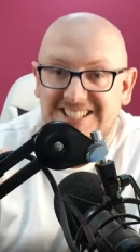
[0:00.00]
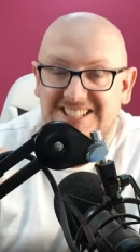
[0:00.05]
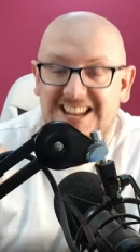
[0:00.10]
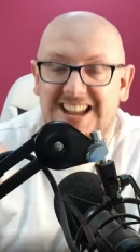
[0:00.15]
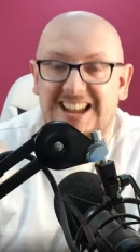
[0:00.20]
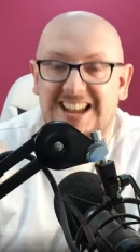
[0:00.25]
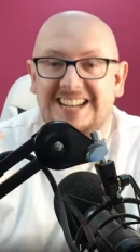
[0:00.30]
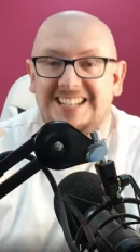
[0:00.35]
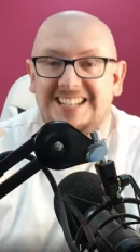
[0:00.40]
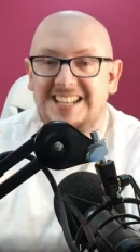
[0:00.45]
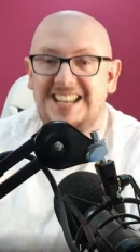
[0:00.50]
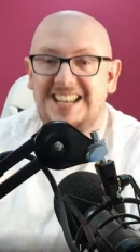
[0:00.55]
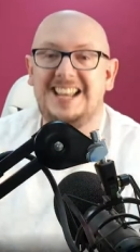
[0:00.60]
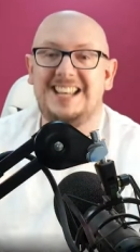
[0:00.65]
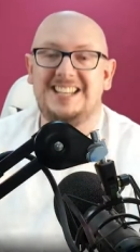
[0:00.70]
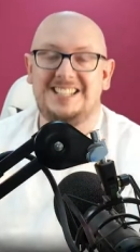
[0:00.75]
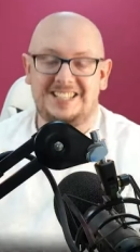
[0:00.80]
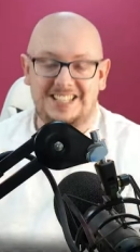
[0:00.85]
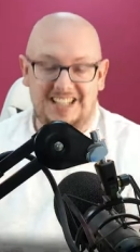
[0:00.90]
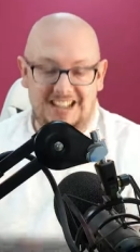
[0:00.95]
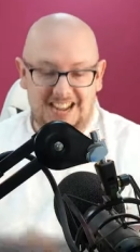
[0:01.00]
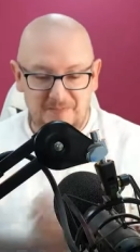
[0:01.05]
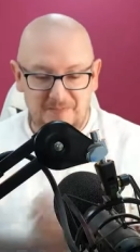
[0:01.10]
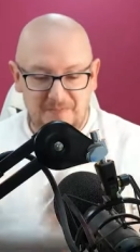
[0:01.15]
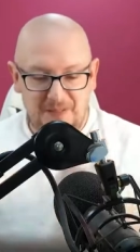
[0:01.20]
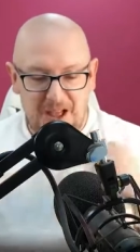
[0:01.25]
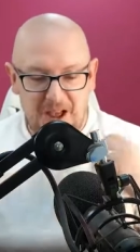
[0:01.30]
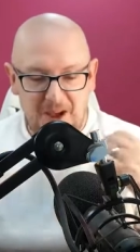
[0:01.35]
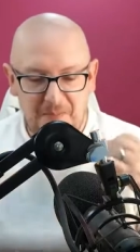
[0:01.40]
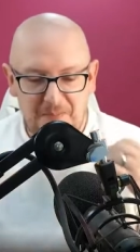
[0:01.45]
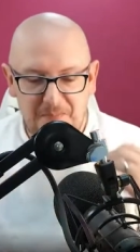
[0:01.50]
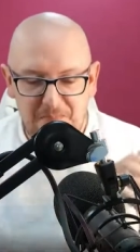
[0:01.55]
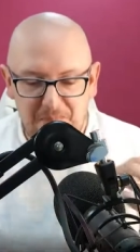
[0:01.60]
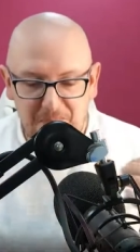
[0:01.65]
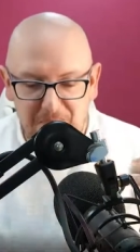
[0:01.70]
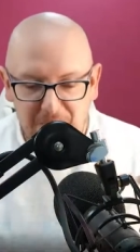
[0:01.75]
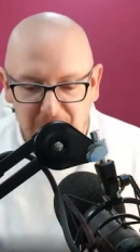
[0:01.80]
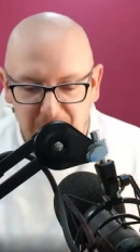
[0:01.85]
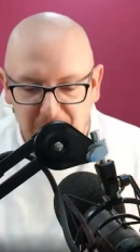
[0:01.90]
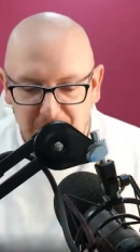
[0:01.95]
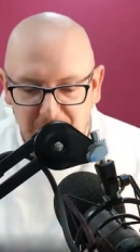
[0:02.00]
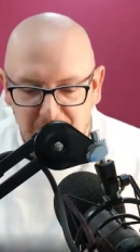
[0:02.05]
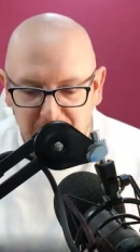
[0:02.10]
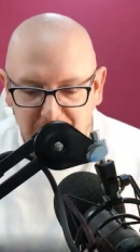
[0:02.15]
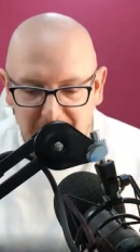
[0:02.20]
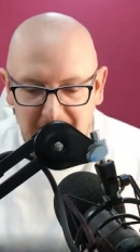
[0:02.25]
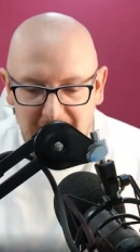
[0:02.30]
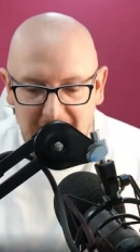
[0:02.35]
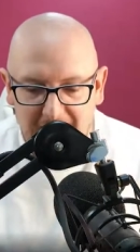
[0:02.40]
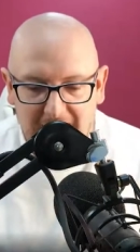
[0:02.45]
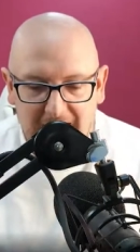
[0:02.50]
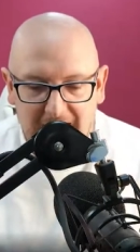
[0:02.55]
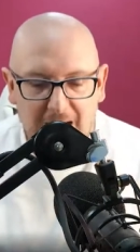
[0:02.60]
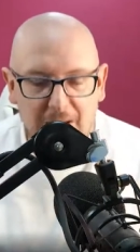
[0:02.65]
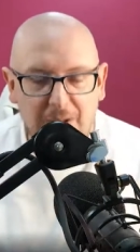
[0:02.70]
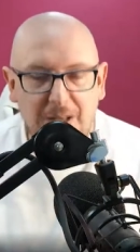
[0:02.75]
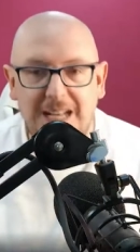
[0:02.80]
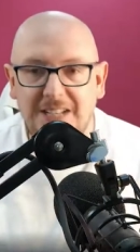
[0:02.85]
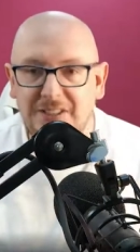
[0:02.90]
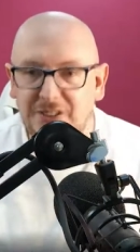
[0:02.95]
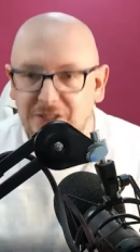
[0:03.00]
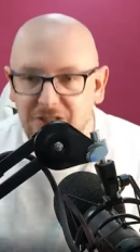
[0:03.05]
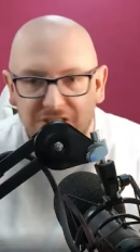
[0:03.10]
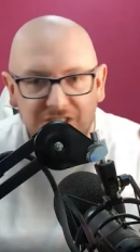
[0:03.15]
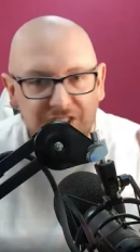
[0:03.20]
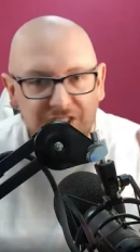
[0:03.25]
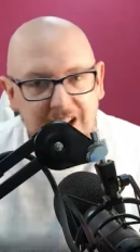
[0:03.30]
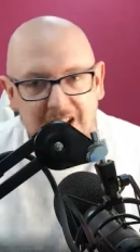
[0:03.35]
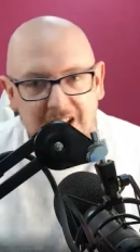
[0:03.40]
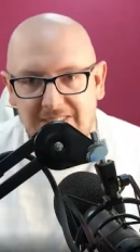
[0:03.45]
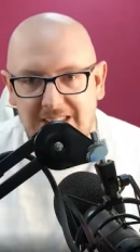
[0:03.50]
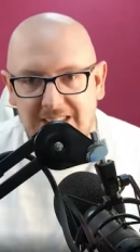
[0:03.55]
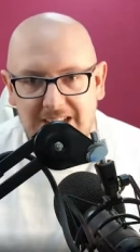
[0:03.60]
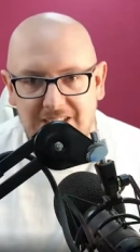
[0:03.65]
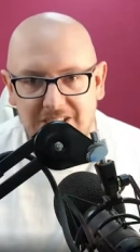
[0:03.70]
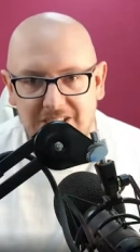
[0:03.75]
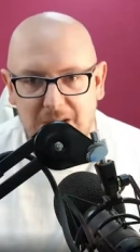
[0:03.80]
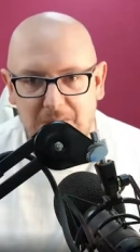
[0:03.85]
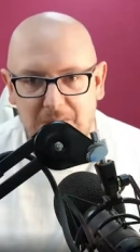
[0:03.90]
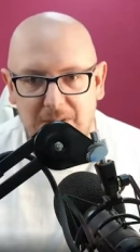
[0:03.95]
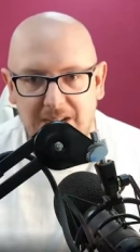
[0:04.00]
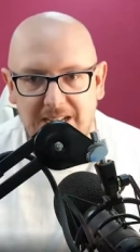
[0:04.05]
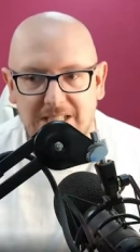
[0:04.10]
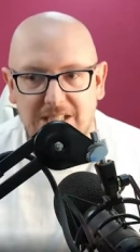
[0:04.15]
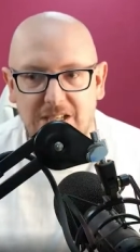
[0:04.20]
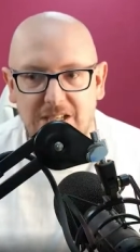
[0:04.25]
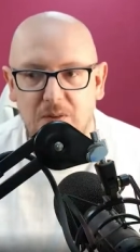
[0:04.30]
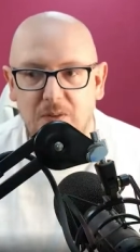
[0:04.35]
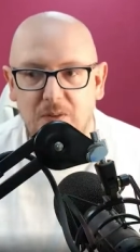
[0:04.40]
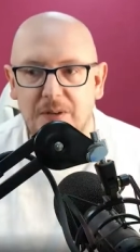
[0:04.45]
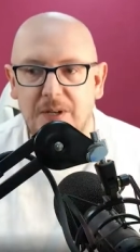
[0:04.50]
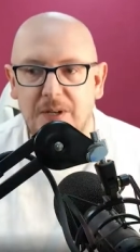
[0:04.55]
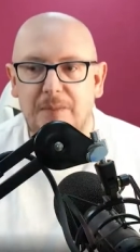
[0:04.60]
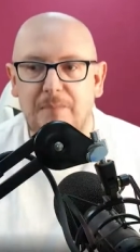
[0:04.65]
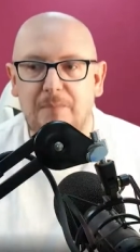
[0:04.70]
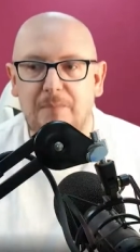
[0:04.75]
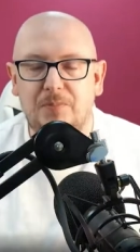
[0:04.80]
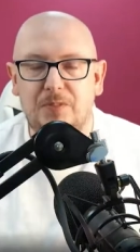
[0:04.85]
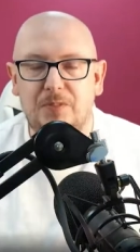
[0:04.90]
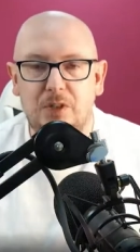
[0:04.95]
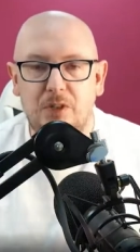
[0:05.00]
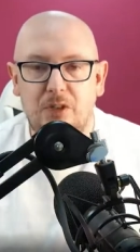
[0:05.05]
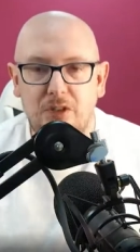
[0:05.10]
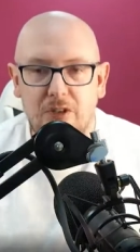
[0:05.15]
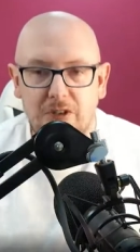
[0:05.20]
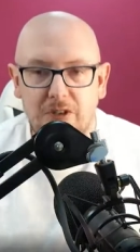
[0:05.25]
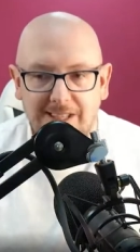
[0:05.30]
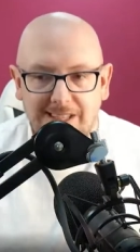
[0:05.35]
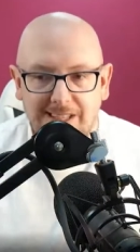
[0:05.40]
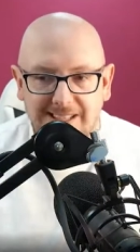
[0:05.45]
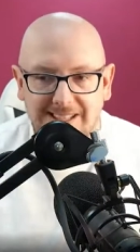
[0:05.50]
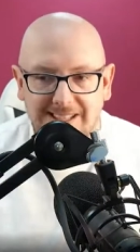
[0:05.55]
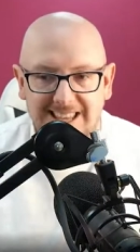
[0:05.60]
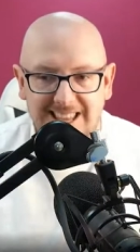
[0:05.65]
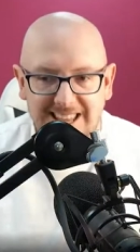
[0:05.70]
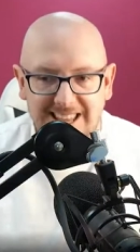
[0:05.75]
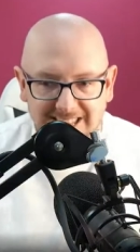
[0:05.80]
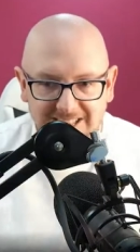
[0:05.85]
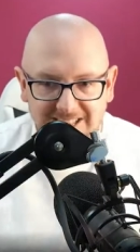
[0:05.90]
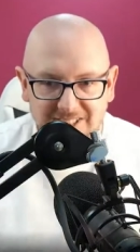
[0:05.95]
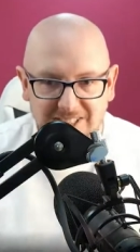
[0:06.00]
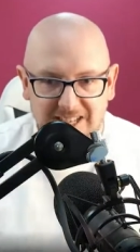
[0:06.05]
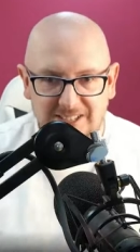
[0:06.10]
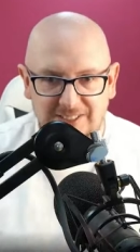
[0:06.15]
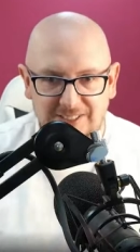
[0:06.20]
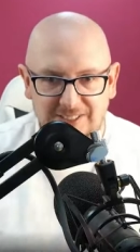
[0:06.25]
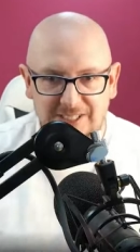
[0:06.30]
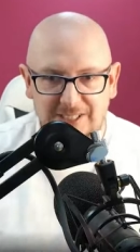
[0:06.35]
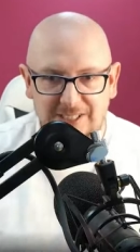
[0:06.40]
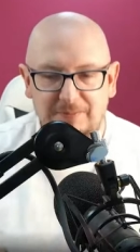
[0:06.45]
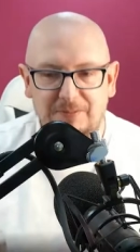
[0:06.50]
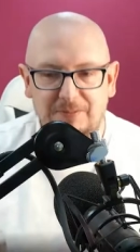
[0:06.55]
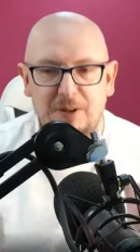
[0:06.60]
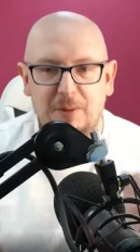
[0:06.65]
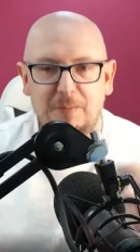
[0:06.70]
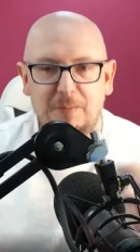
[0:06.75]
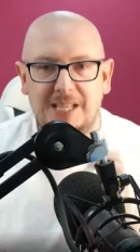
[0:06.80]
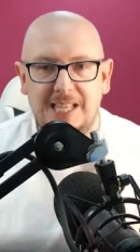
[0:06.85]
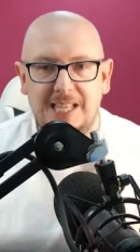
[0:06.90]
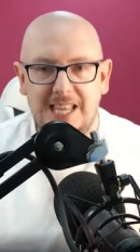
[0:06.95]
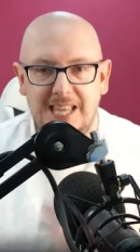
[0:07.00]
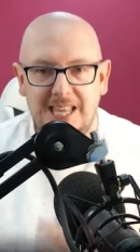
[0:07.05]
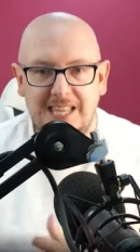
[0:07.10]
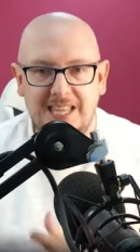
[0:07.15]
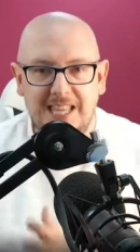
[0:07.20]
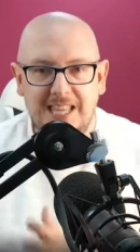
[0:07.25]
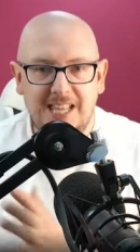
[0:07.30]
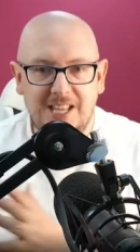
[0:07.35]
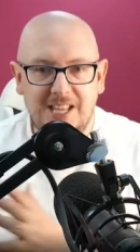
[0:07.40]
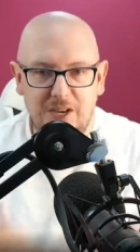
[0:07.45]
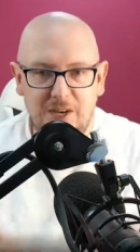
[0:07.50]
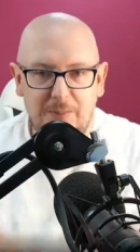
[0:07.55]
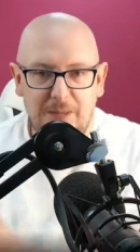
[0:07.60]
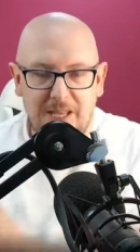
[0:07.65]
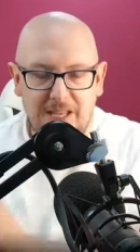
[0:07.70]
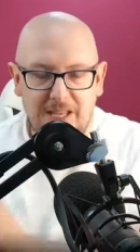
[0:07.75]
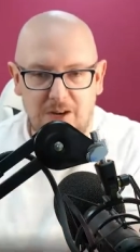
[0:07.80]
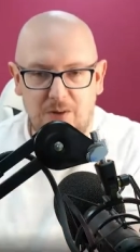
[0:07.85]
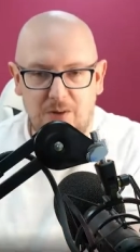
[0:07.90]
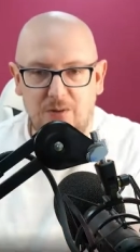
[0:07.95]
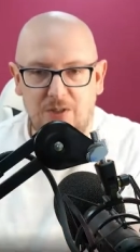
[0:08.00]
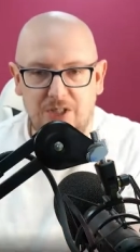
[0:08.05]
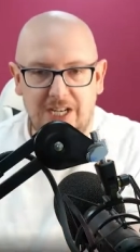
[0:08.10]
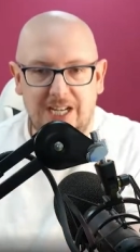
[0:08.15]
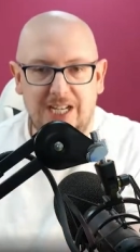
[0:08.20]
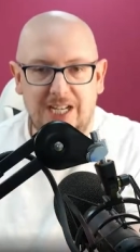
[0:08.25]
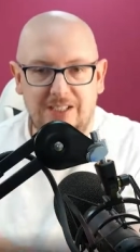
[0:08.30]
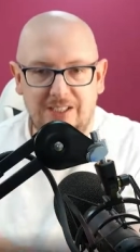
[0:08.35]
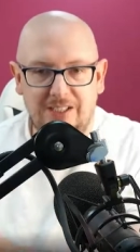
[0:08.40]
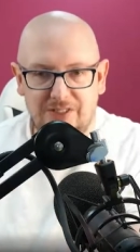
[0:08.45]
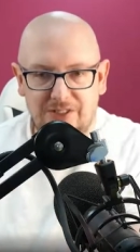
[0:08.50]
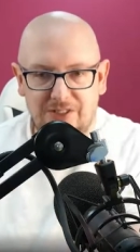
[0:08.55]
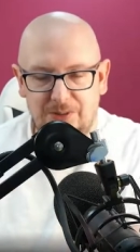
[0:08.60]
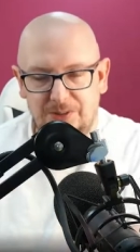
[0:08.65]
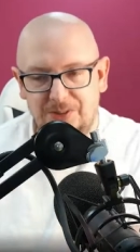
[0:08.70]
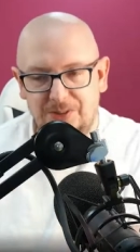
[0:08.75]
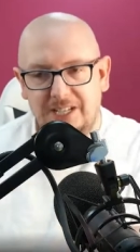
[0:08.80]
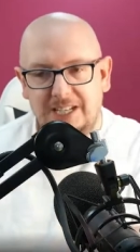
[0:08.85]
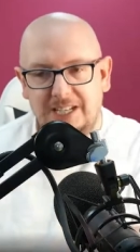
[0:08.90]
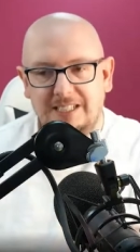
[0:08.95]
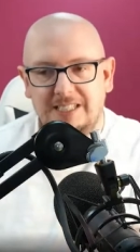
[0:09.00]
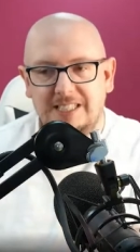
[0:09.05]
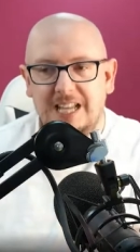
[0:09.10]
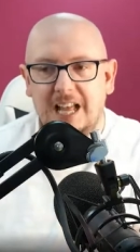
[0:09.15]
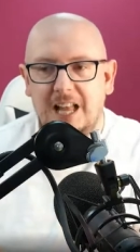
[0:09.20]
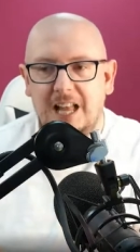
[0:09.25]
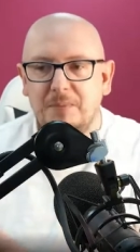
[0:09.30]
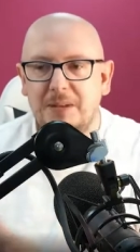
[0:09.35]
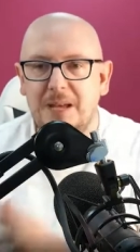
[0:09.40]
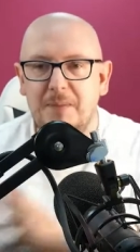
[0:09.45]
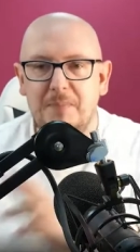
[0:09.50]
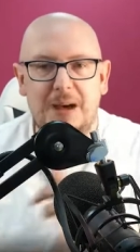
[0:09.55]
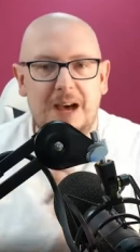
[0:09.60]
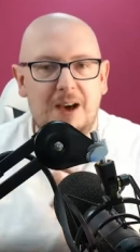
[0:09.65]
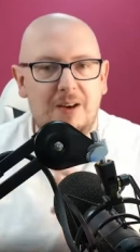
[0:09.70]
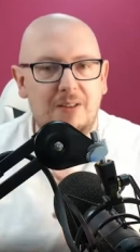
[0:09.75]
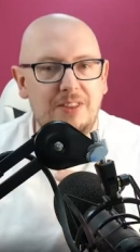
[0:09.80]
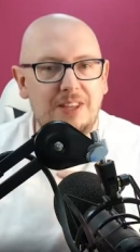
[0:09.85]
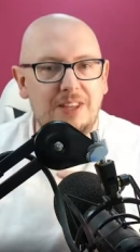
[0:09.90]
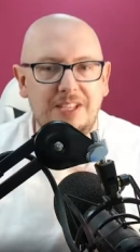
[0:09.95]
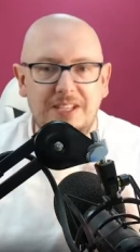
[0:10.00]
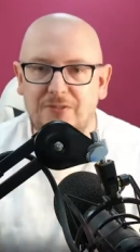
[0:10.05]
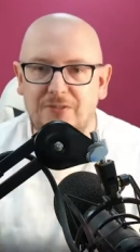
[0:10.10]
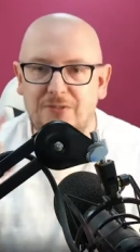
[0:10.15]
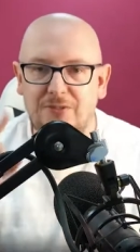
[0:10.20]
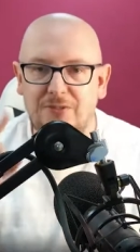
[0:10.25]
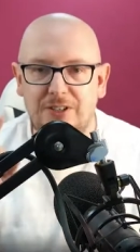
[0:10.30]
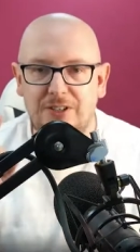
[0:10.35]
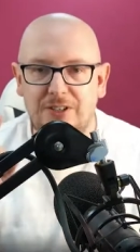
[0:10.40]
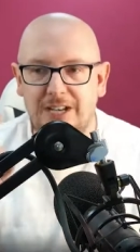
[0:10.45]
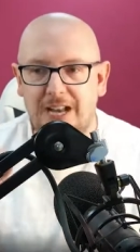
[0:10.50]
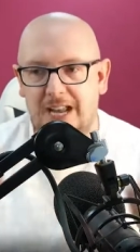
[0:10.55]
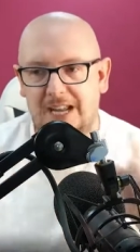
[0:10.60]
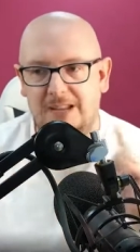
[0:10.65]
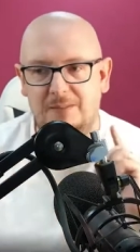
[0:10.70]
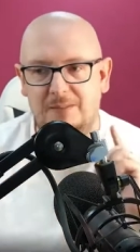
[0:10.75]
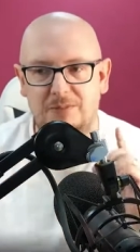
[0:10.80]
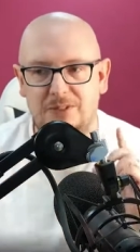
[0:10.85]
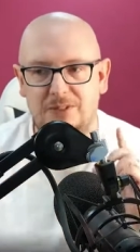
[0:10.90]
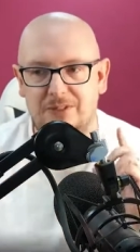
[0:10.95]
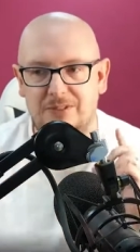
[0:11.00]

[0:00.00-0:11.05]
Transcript: I did. Um, I, I, let's just start there, shall we? So, so you're Kiki Stanton from Kiki Kirby Coaching and Consulting. Tell me about the different names.